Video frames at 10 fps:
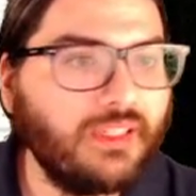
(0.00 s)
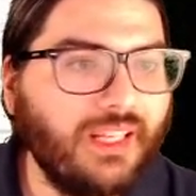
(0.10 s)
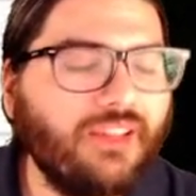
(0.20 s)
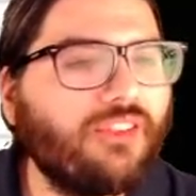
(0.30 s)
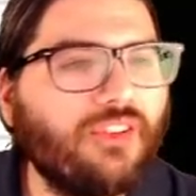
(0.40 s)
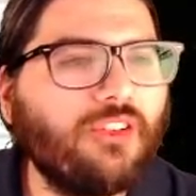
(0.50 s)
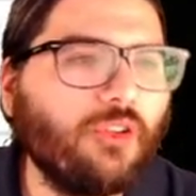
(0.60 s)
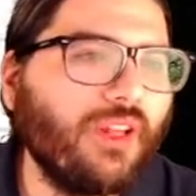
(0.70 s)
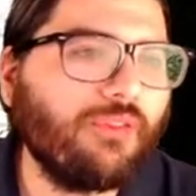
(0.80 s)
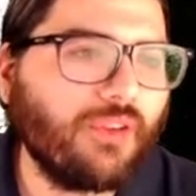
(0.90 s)
is to say turn
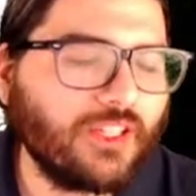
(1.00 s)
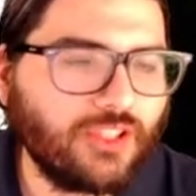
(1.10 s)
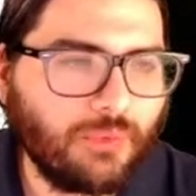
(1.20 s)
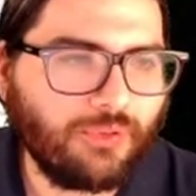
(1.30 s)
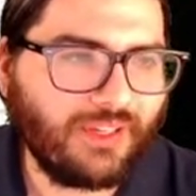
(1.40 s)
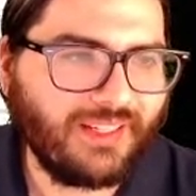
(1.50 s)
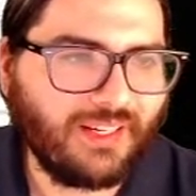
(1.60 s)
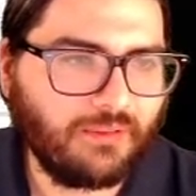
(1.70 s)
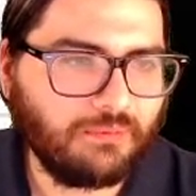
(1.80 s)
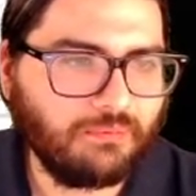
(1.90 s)
that fraction upside
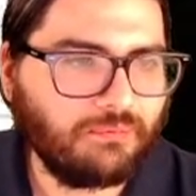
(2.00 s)
down.